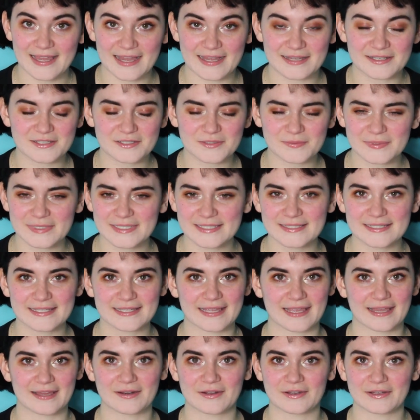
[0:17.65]
I just wanted to
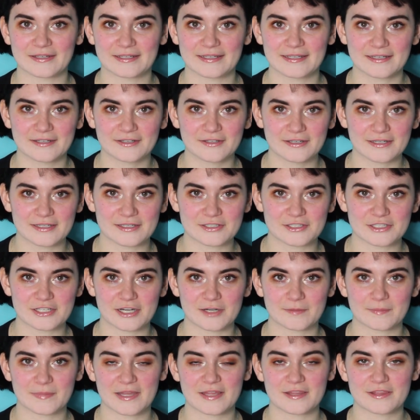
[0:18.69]
get on here and share
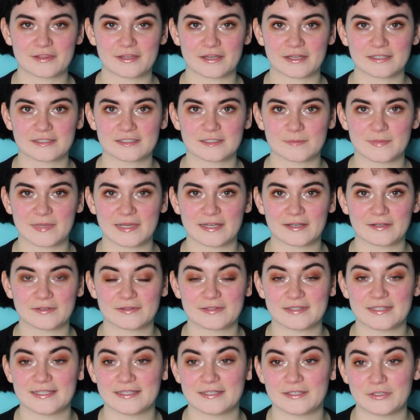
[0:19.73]
my thoughts about
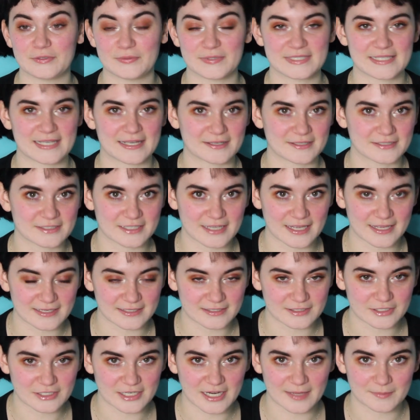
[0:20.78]
the new Attack on
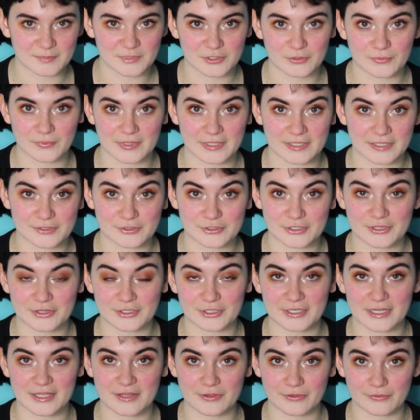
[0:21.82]
Titan chapter
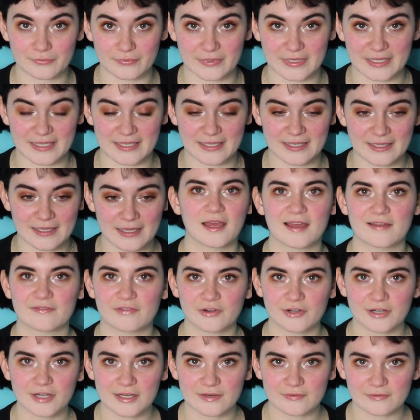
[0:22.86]
133. I've
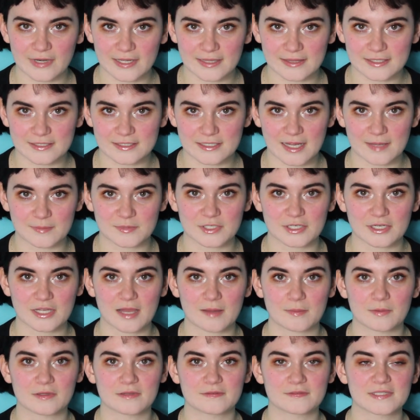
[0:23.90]
already read the chapter a
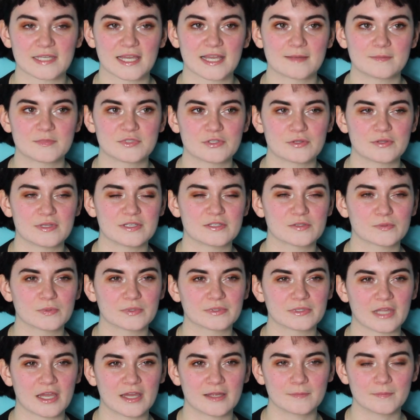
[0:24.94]
couple of times, so this will
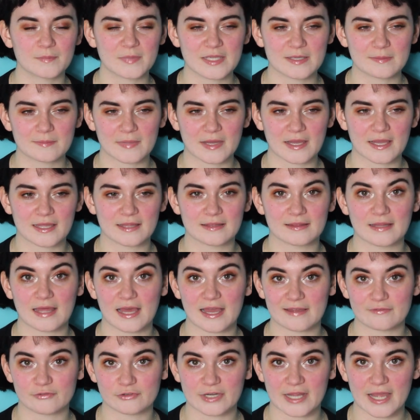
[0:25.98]
not be my
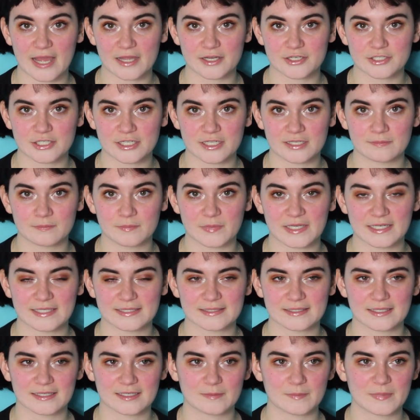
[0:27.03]
live reaction, but it's
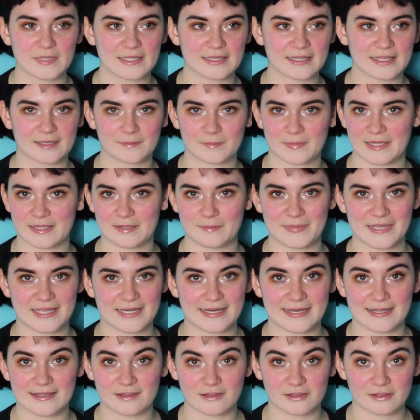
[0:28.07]
going to be like my
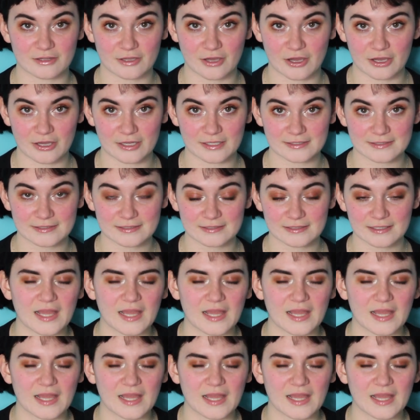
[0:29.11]
immediate thoughts.